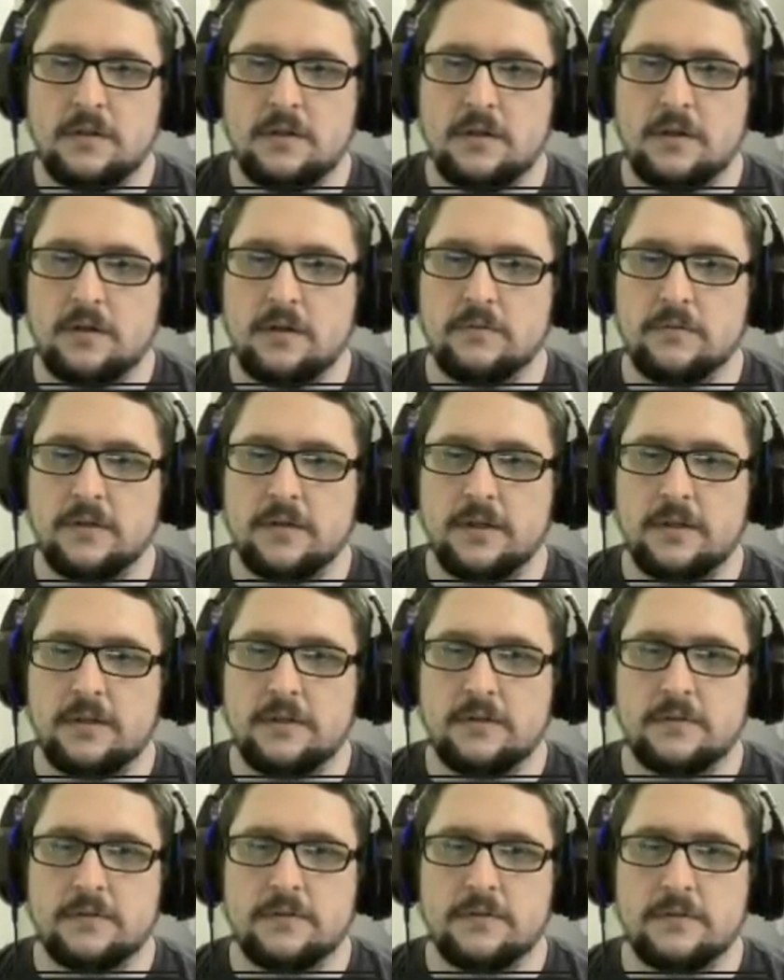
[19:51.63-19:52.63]
All
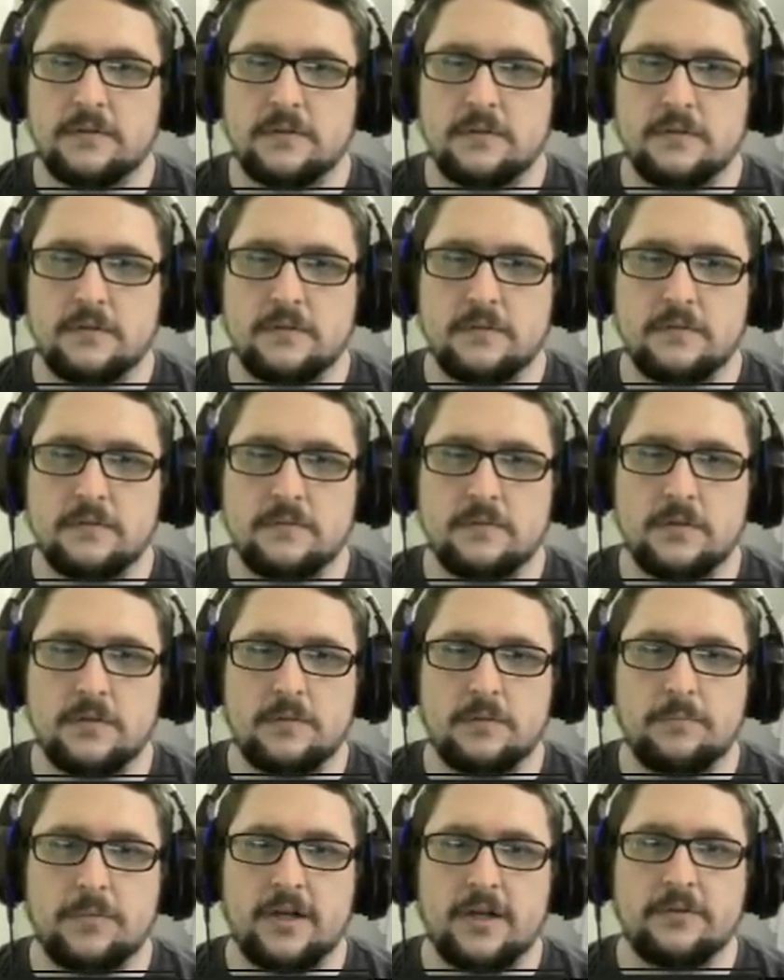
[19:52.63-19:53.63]
right.
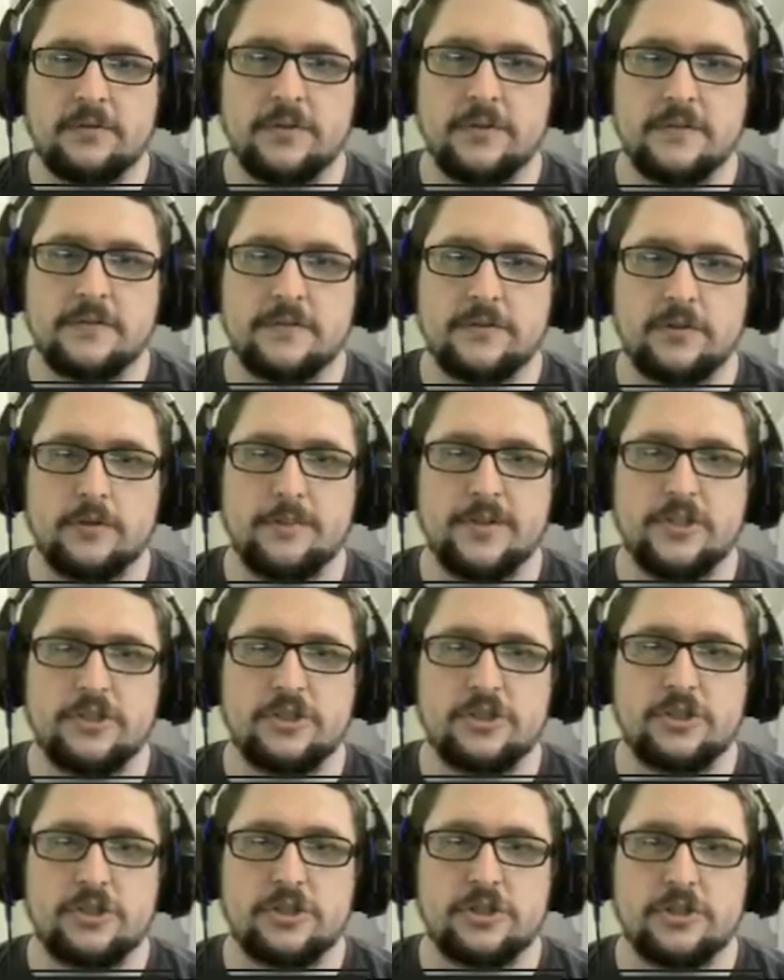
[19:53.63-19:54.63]
We'll block with a
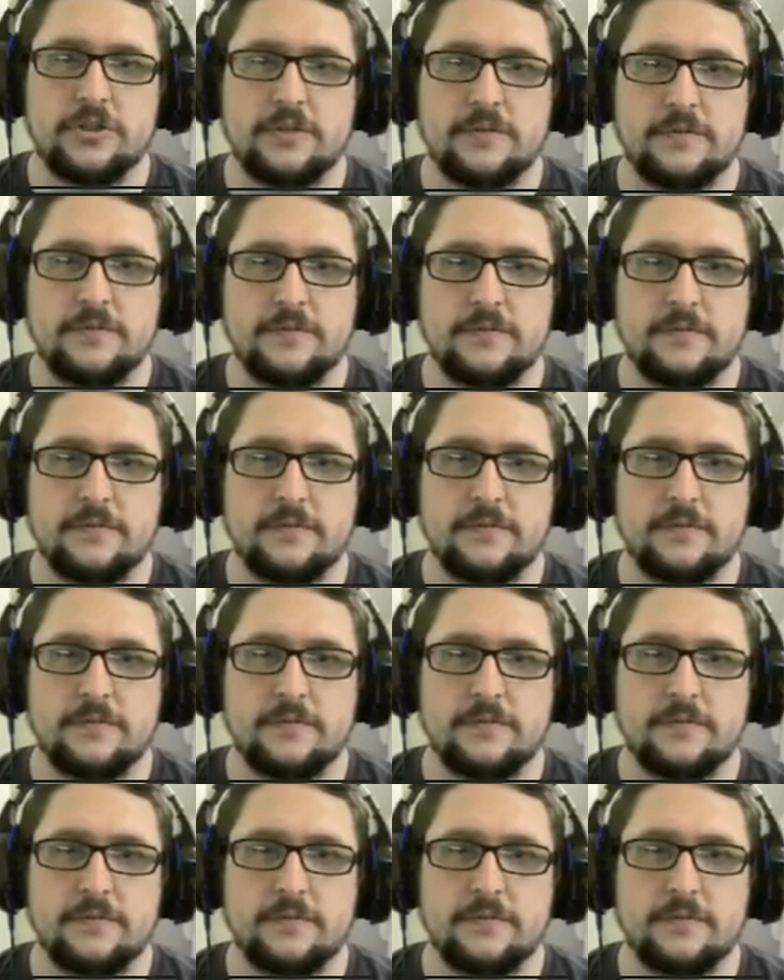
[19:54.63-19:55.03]
skirmish.